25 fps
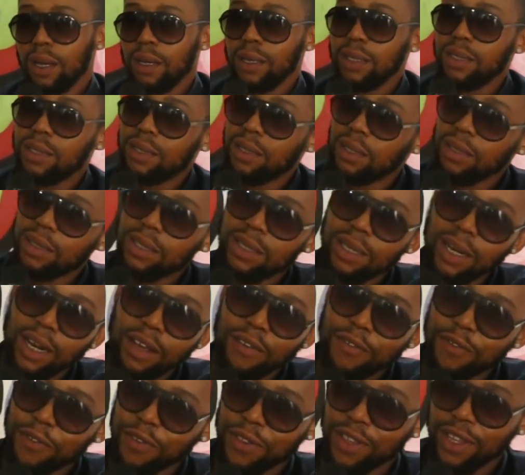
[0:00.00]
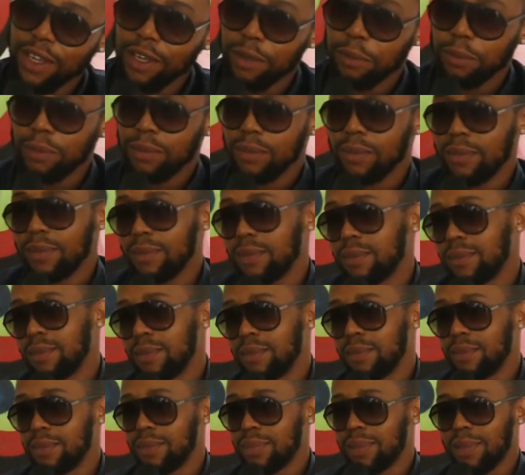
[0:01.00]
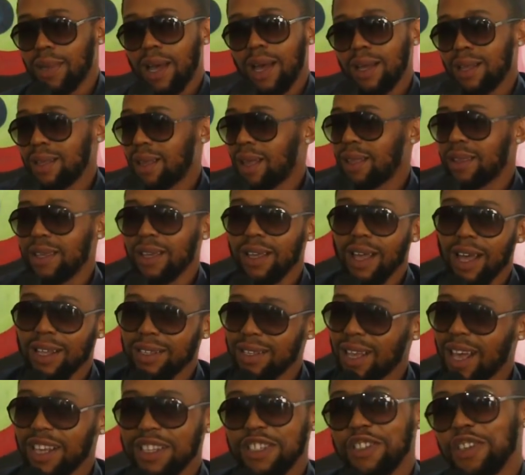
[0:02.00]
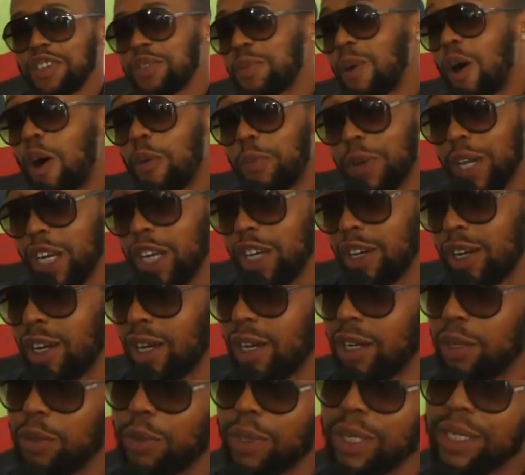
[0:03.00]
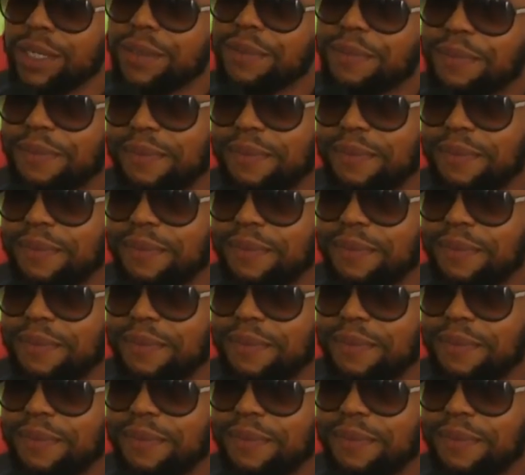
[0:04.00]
it's left for them. So I think that's just my opinion anyway.